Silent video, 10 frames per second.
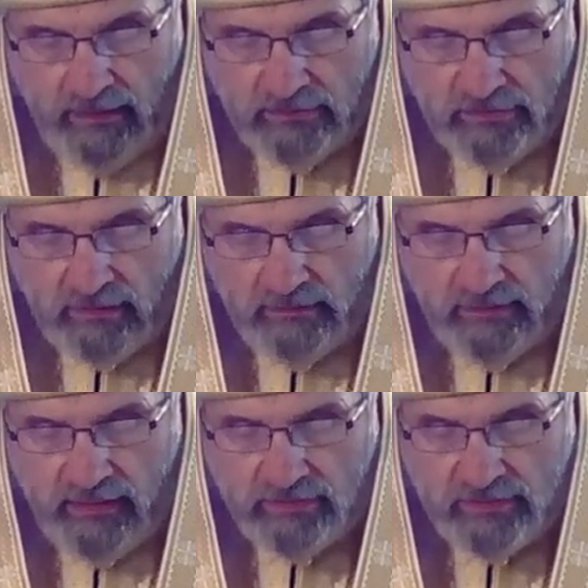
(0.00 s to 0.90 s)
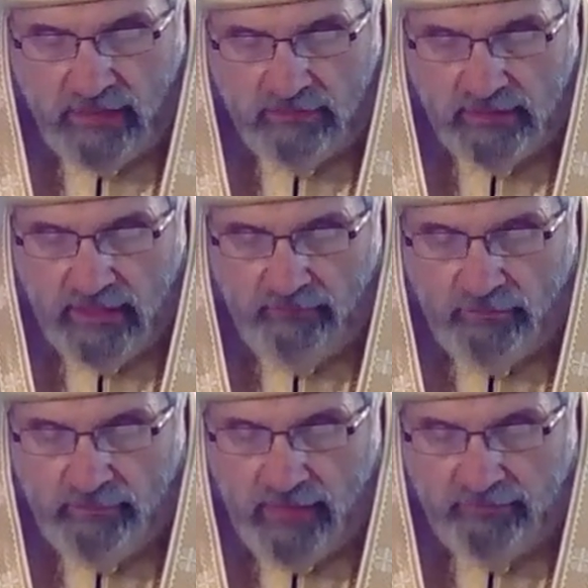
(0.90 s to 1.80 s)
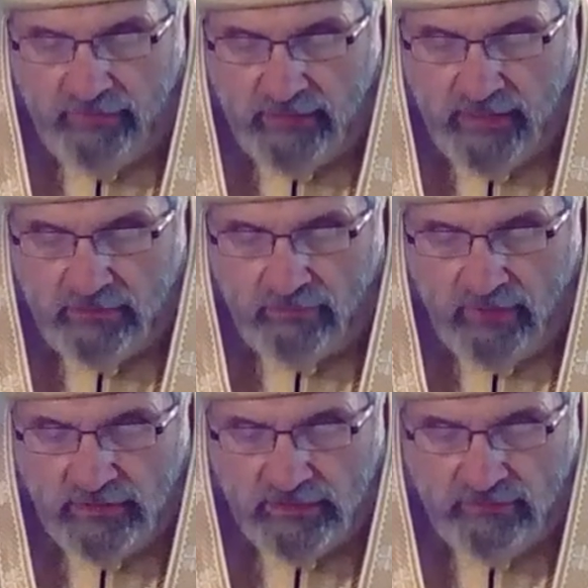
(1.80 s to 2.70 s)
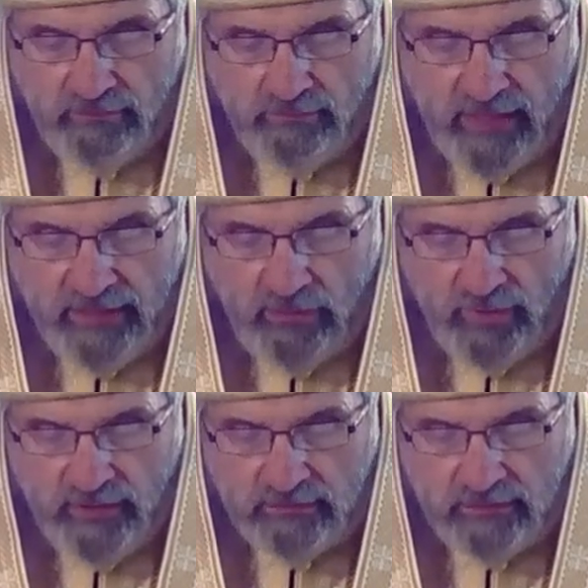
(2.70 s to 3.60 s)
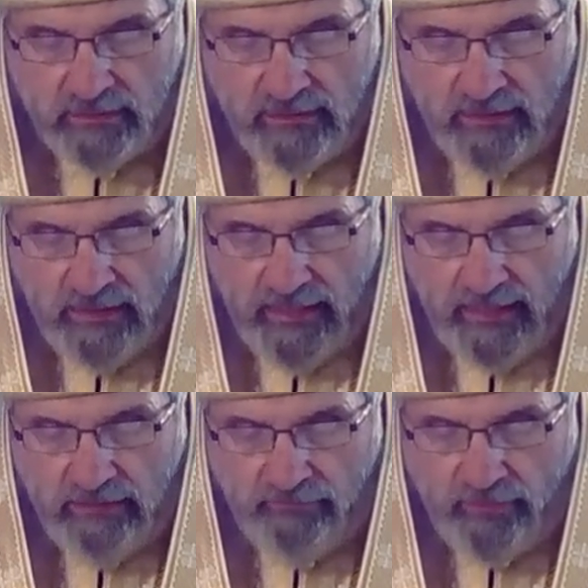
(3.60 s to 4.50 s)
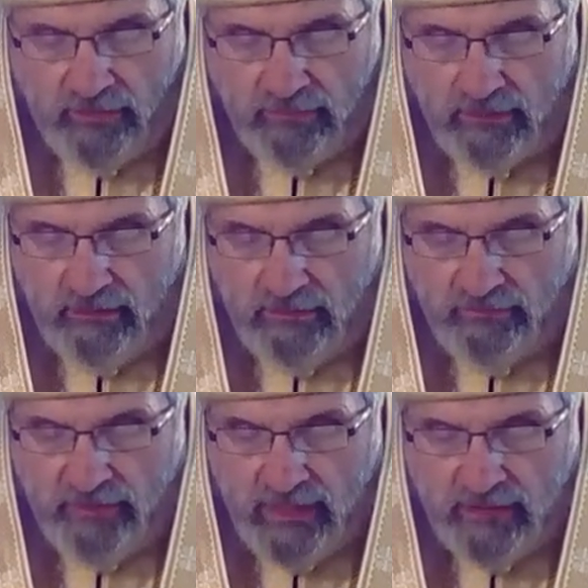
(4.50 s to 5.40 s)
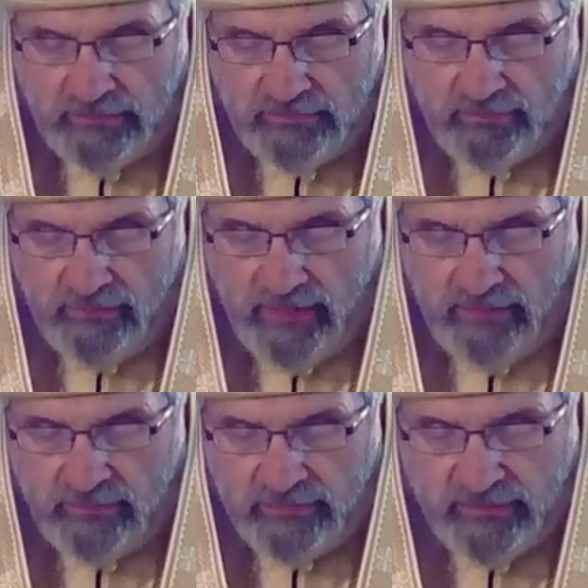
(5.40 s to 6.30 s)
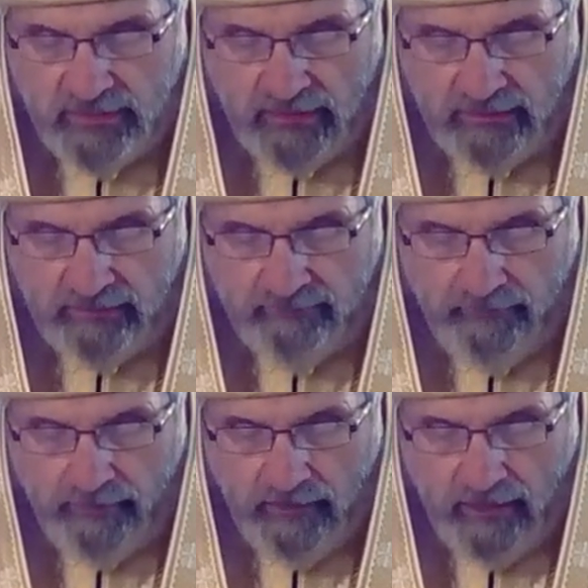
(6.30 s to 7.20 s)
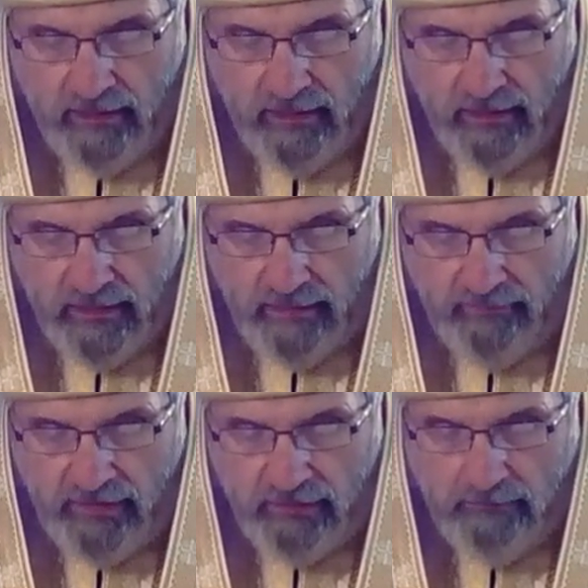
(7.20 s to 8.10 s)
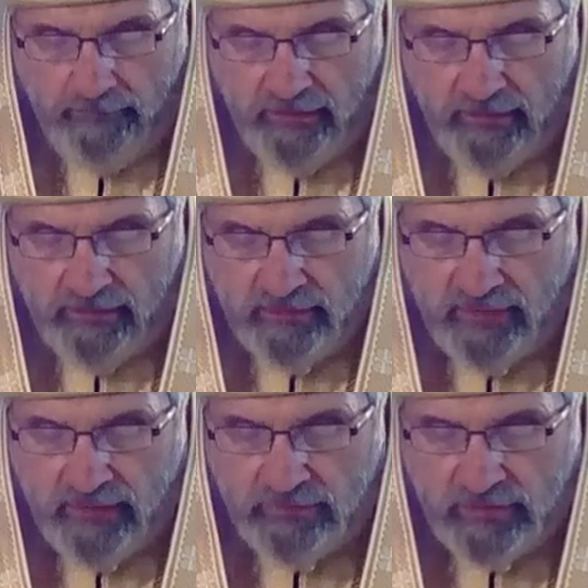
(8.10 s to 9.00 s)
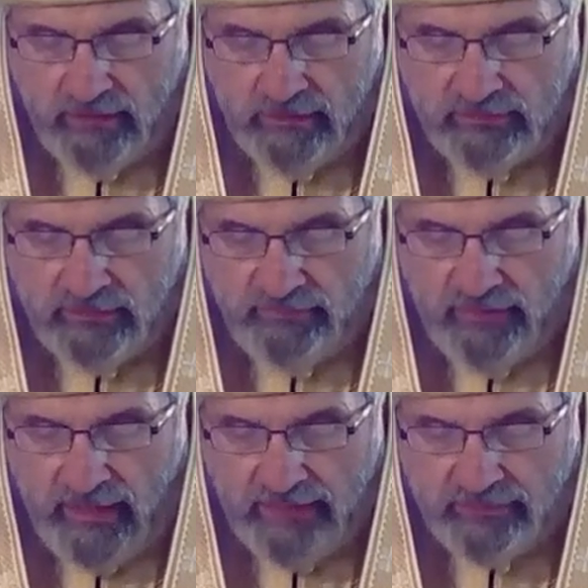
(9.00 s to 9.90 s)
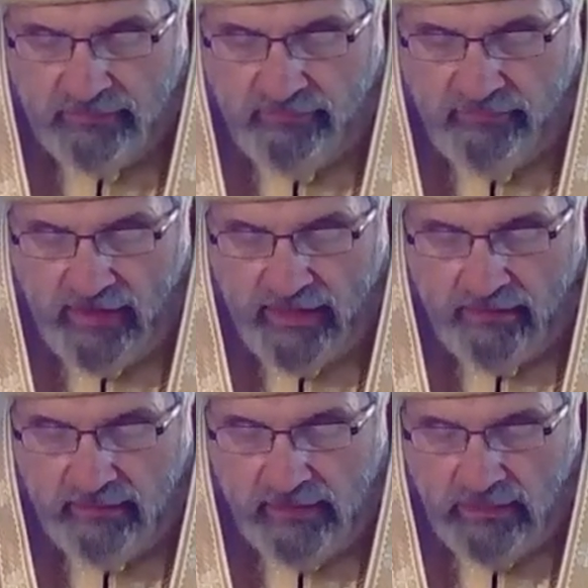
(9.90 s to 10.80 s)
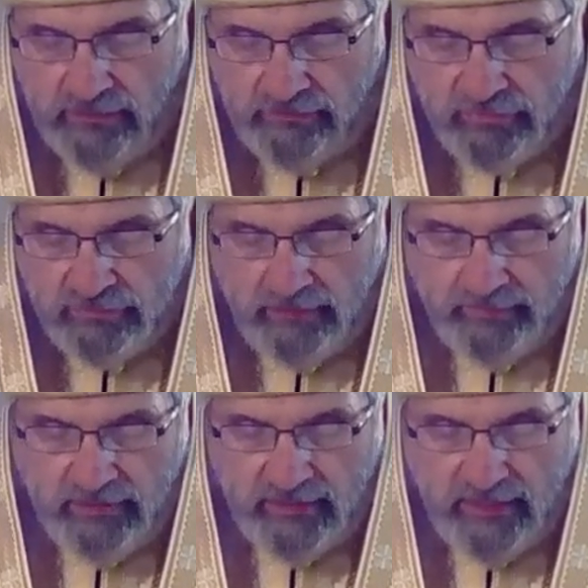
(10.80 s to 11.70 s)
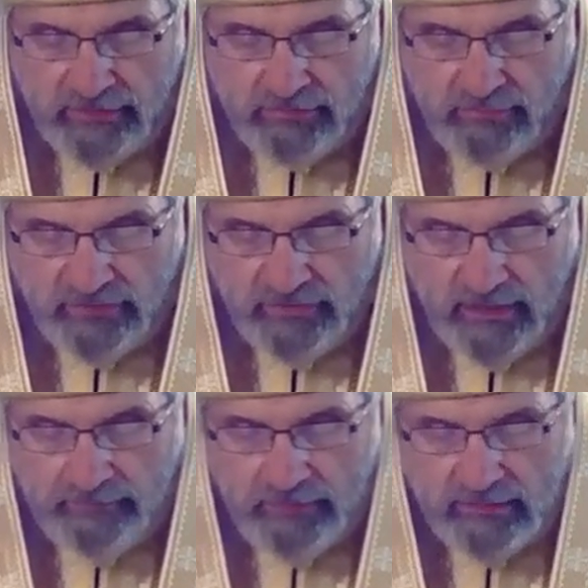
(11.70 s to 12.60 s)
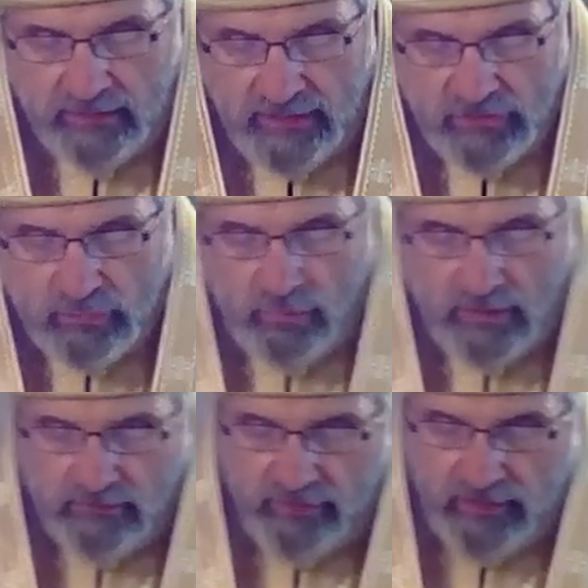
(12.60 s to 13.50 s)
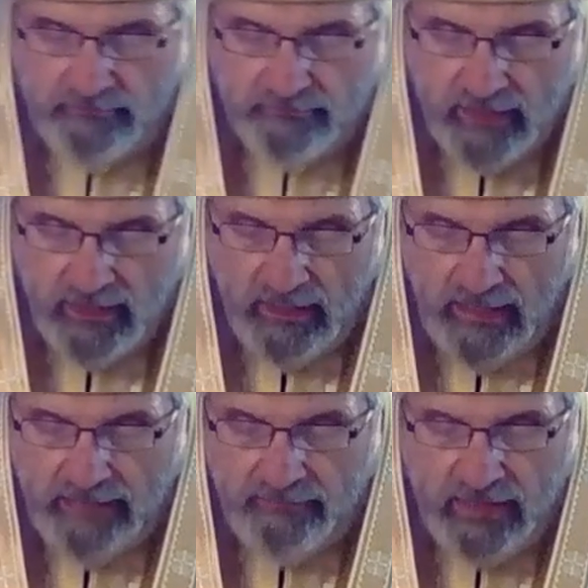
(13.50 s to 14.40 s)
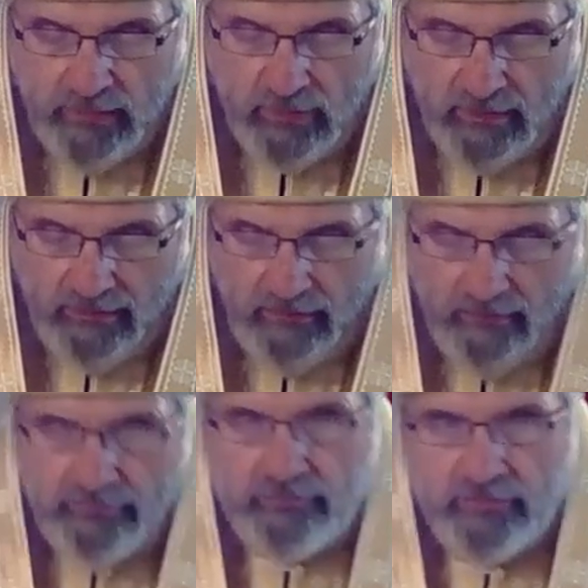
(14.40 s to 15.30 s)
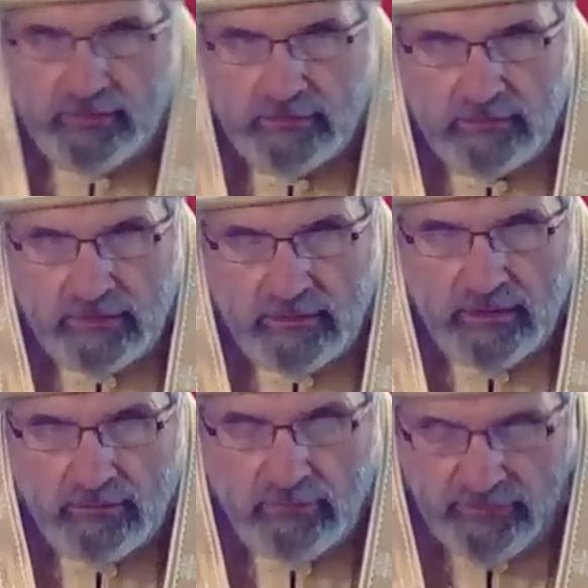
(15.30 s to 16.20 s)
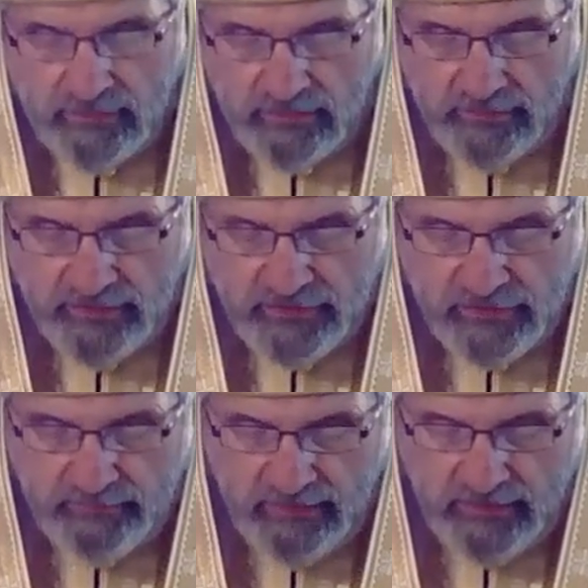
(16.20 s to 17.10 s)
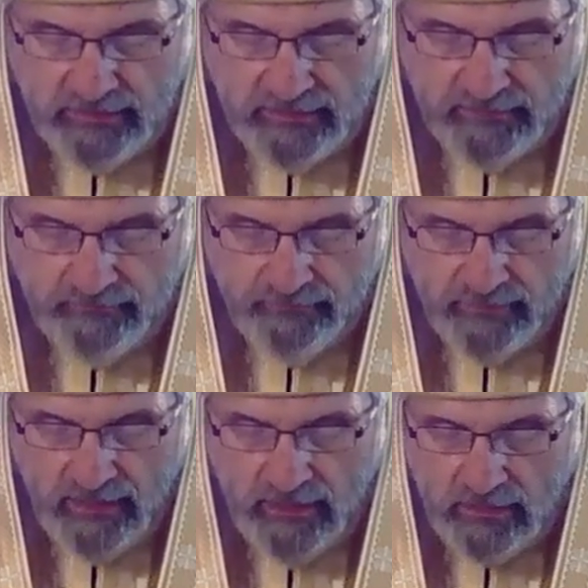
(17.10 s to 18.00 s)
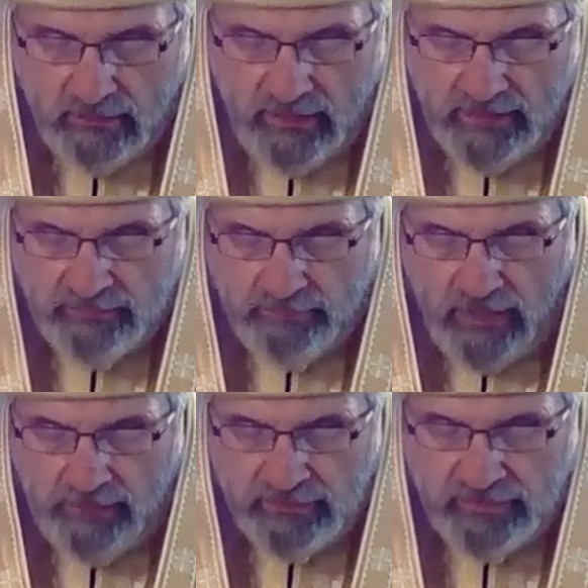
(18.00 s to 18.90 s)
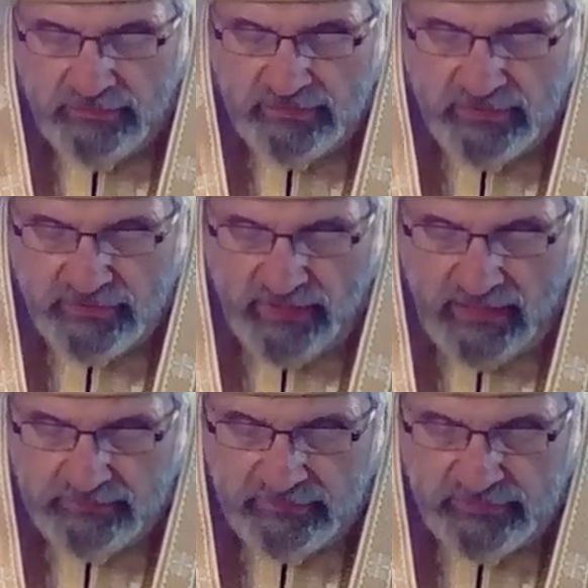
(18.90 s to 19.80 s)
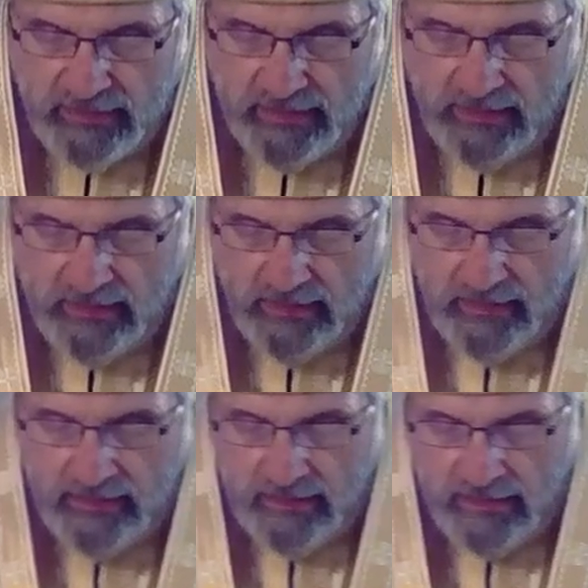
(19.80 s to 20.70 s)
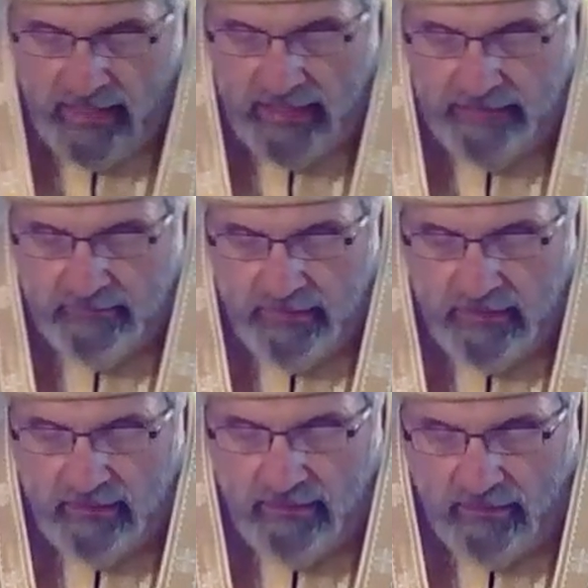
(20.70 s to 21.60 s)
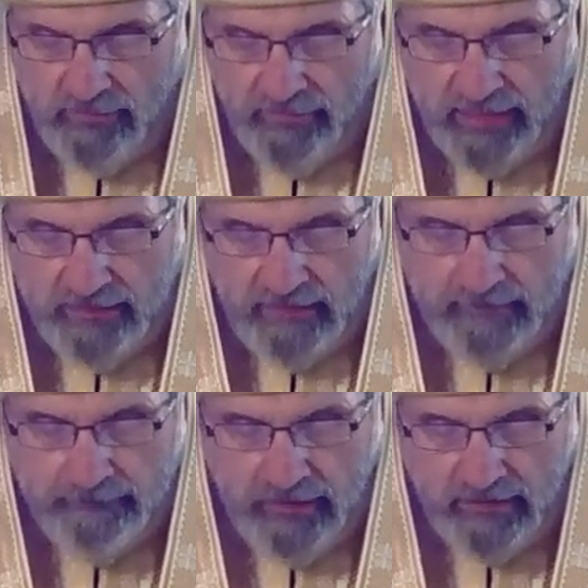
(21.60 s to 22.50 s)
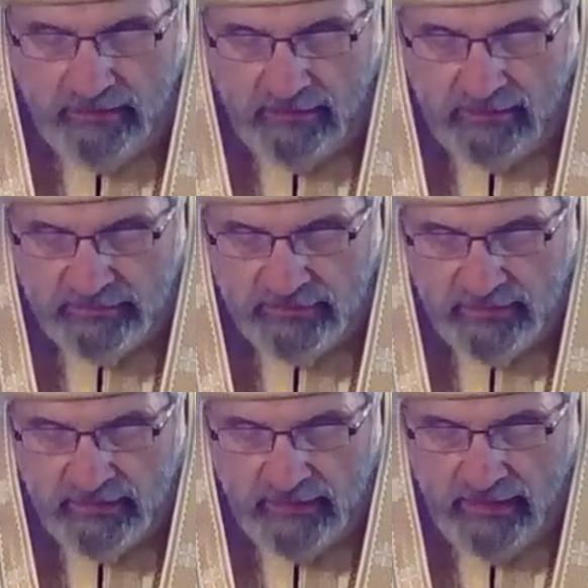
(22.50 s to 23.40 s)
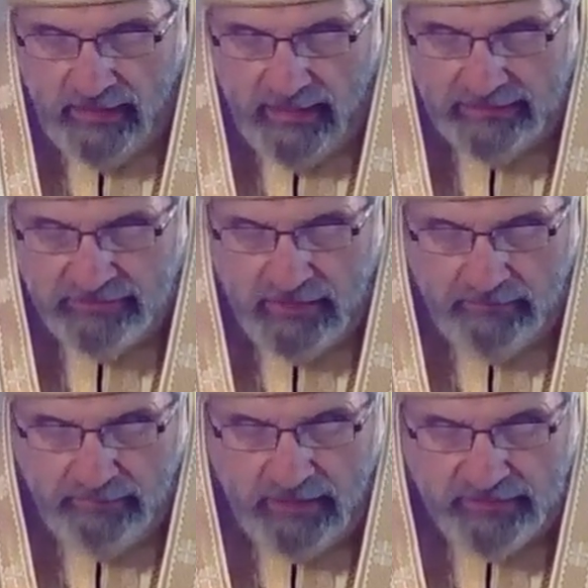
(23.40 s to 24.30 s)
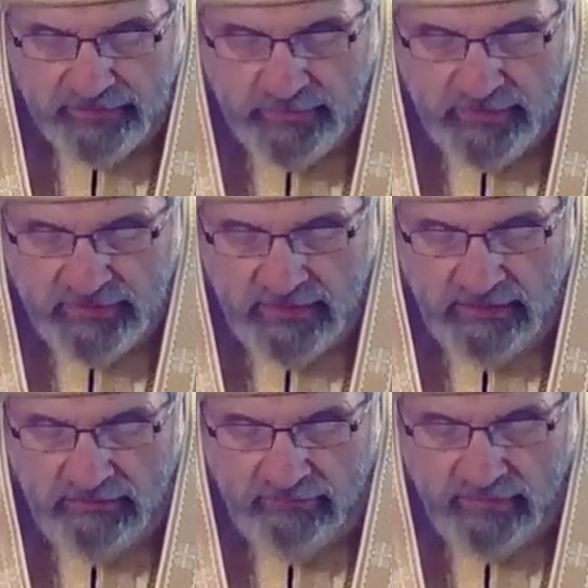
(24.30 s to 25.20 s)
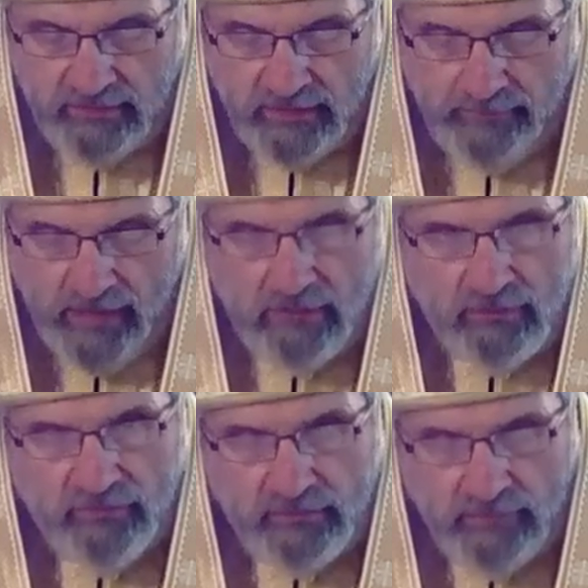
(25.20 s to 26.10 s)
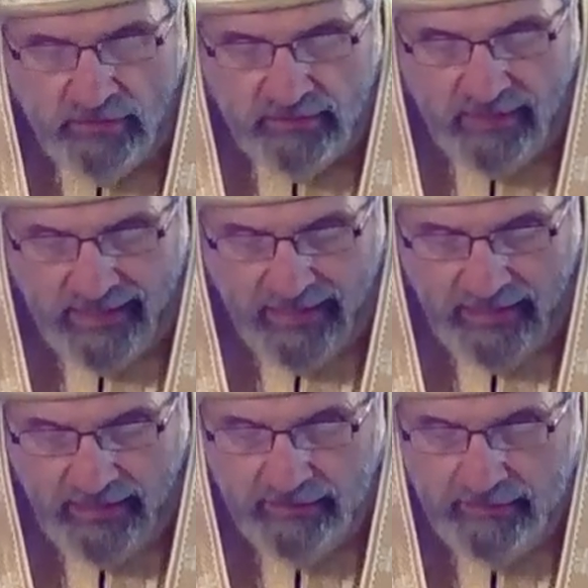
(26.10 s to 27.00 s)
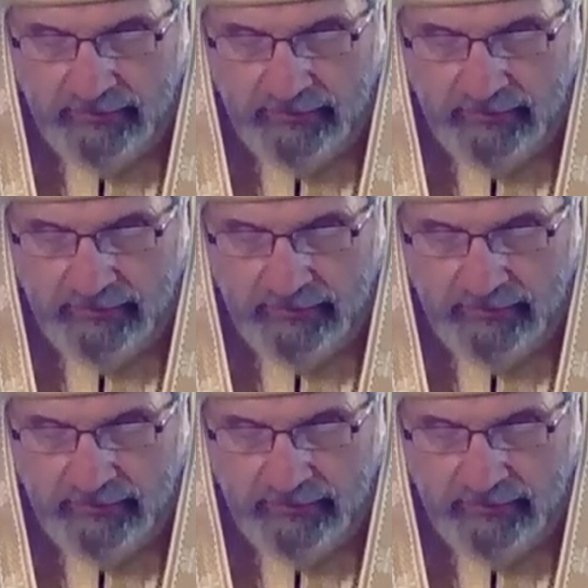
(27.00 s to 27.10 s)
And suddenly a sound came from heaven like the rush of a mighty wind, and it filled all the house where they were sitting. And there appeared to them tongues as of fire, distributed as resting upon each one of them, and they were all filled with the Holy Spirit. Christ promised to his disciples came on that day of Pentecost. As the apostles received the power from on high,